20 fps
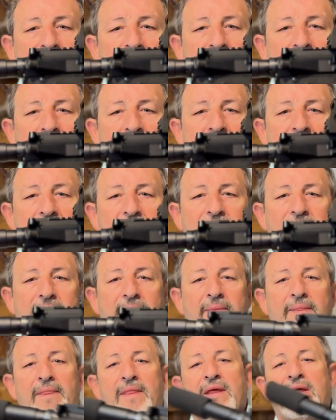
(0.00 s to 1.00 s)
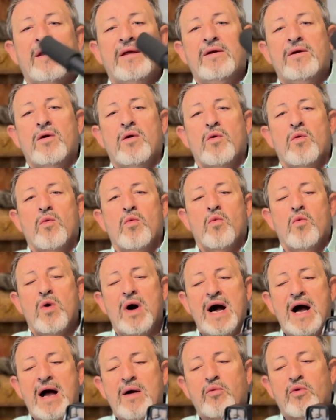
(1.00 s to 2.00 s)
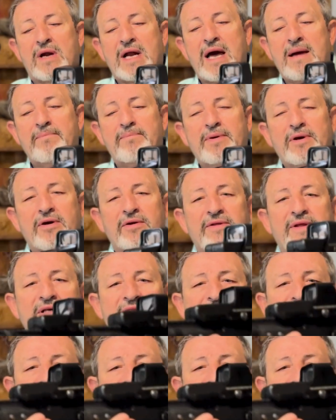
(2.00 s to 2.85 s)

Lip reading: All right. Why would I build this